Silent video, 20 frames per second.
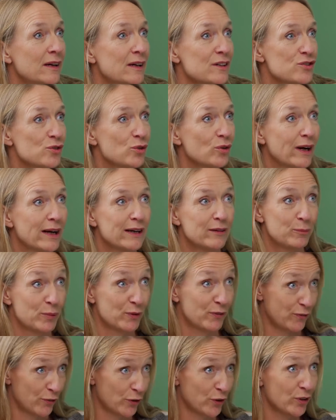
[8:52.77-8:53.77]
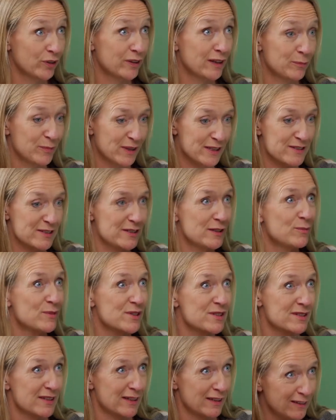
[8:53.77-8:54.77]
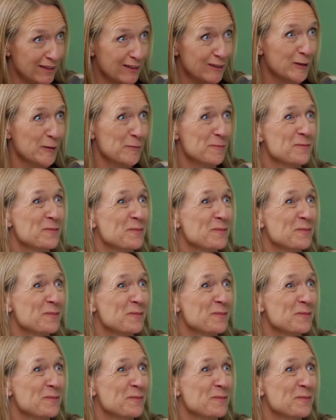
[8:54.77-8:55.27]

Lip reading: So I prefer that my team is in here